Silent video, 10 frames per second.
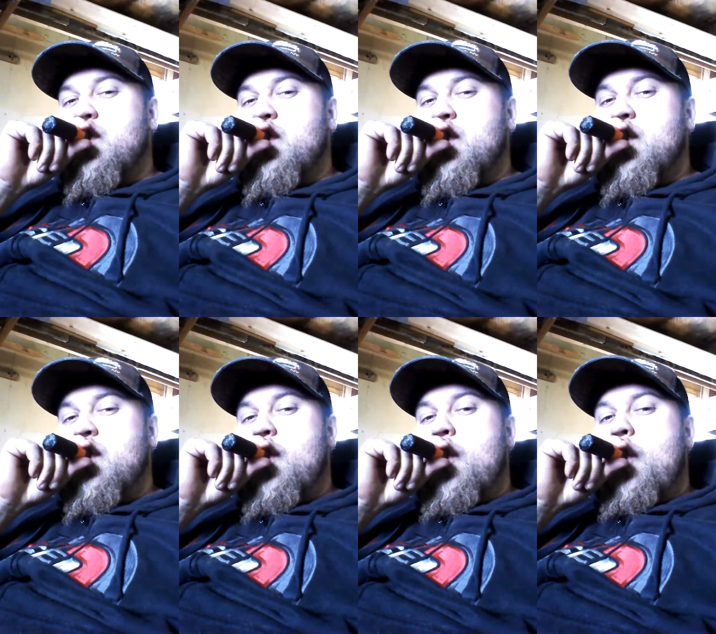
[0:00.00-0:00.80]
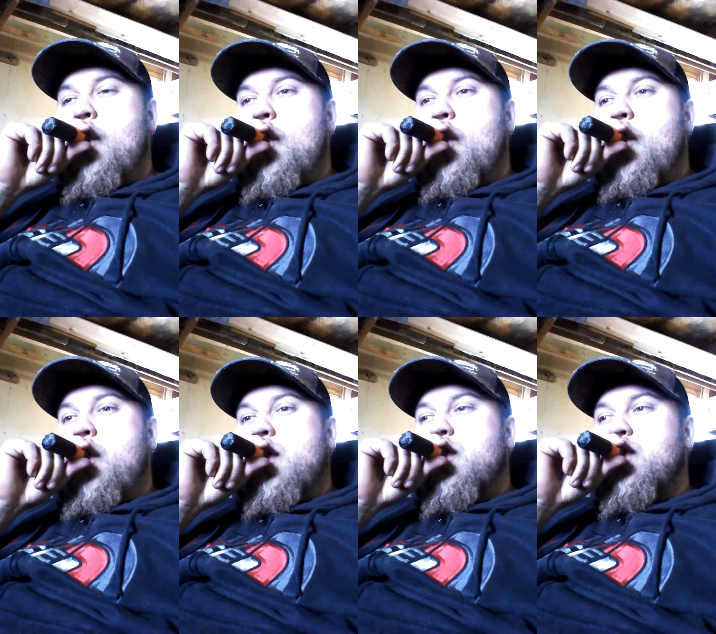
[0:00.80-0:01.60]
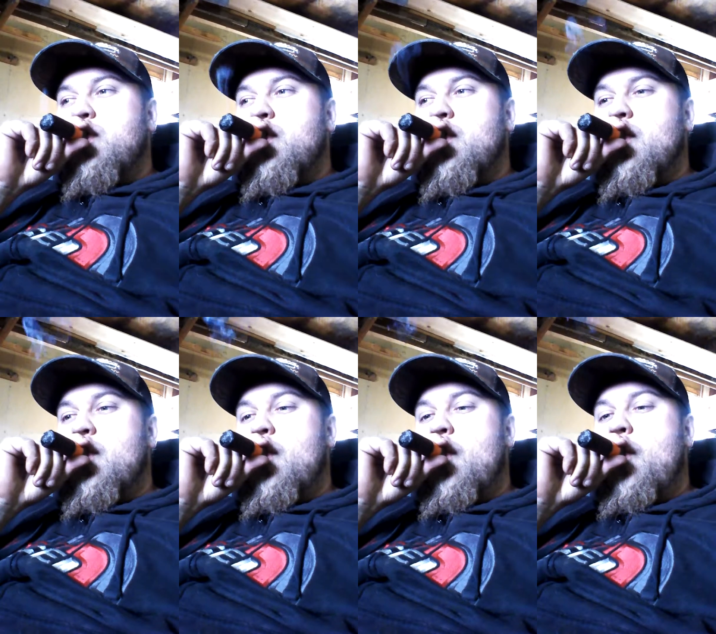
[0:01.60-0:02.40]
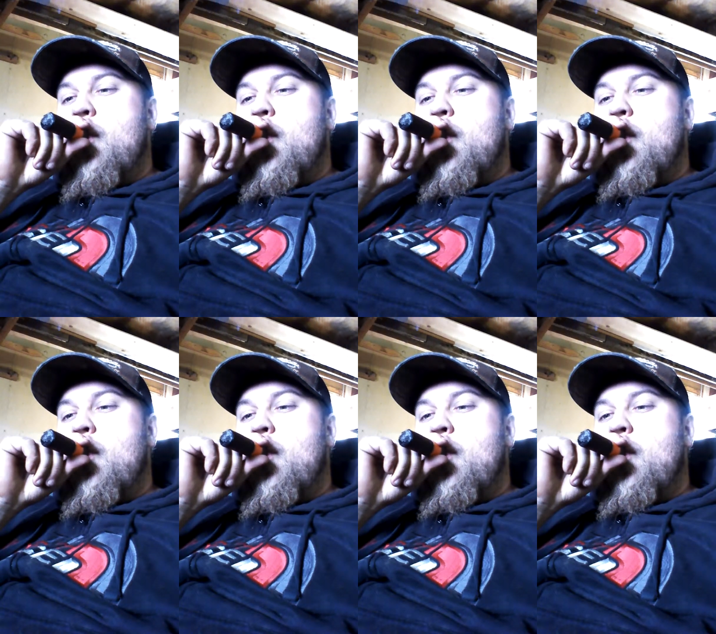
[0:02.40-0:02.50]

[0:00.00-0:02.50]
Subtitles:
[no speech]